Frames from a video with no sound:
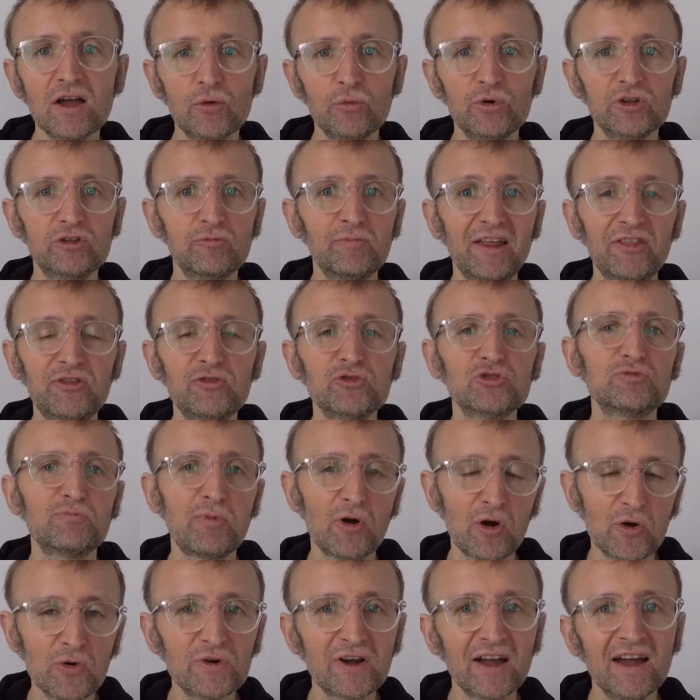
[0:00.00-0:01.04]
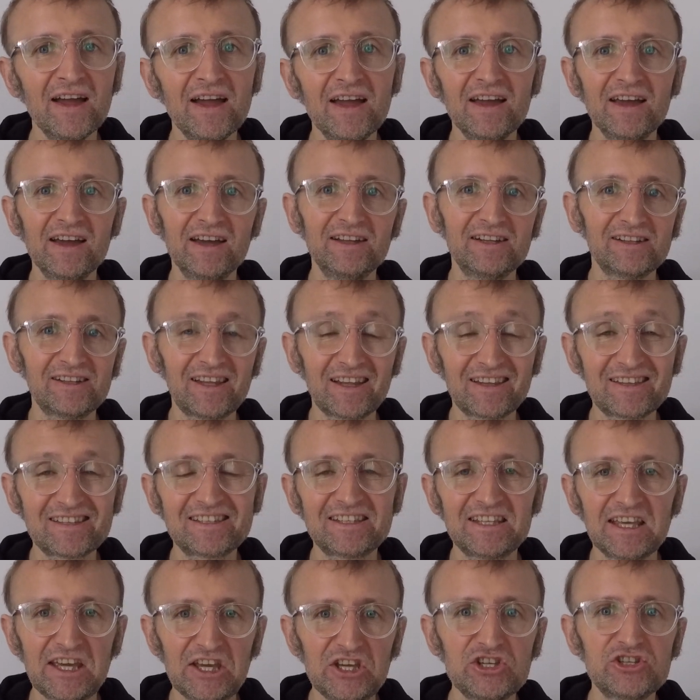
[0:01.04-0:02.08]
with Matthew Spoke. And at that
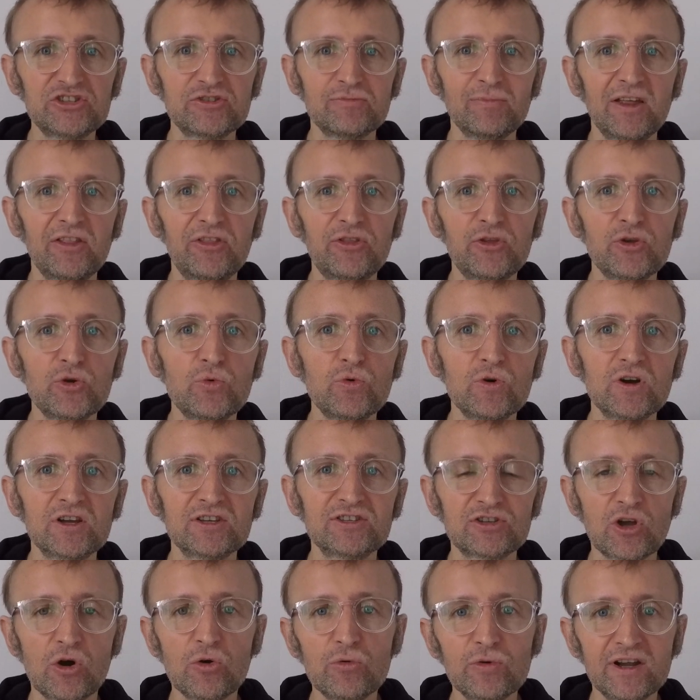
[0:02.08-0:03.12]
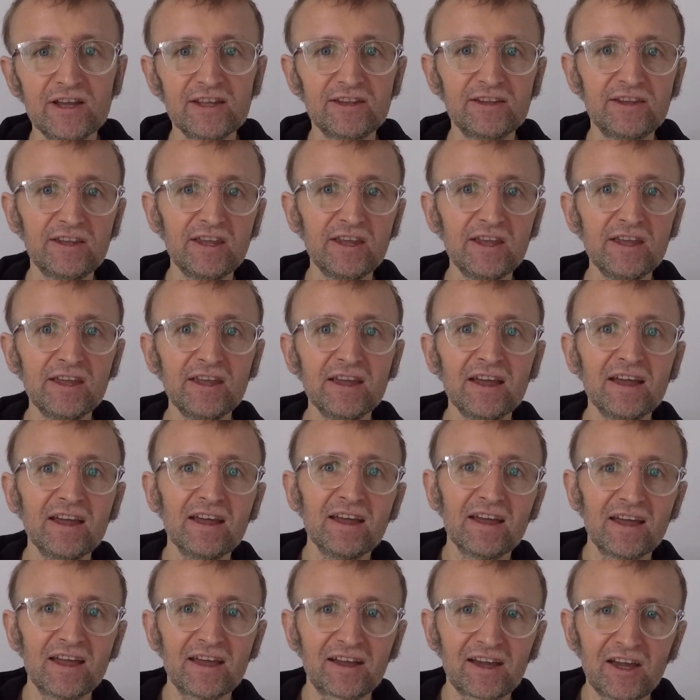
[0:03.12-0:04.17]
stage, Matthew was already
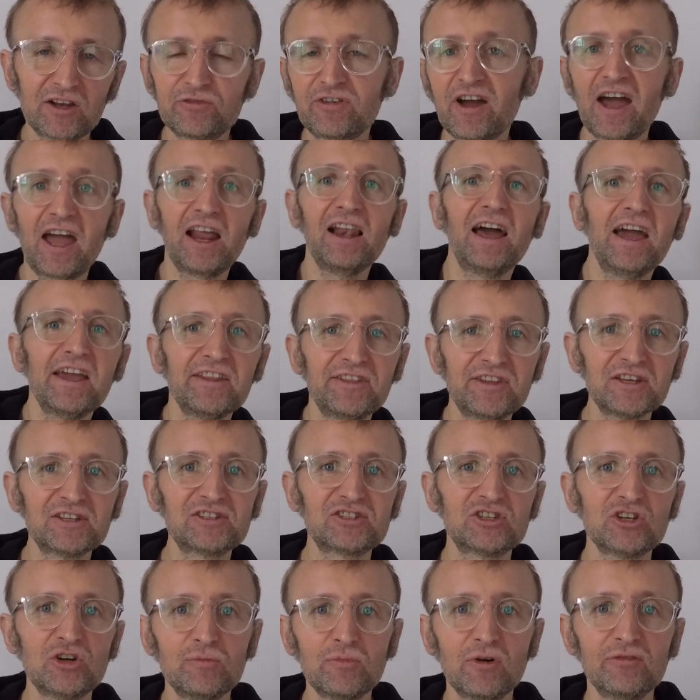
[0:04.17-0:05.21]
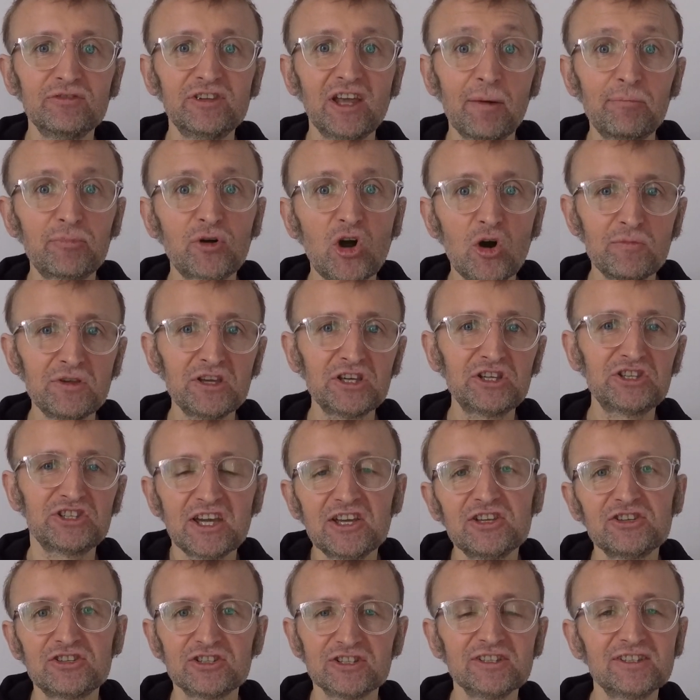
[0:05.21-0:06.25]
kind of highlighting some of the upcoming
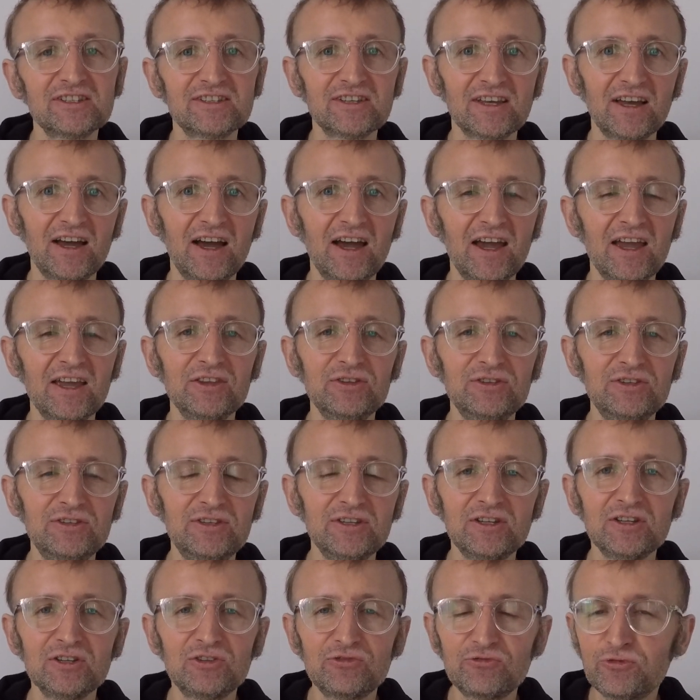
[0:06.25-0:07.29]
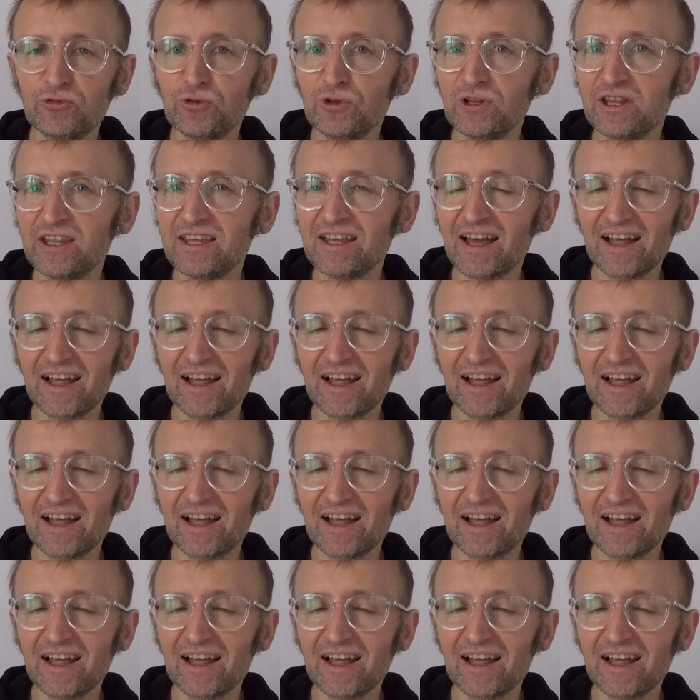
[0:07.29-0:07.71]
changes. I didn't fully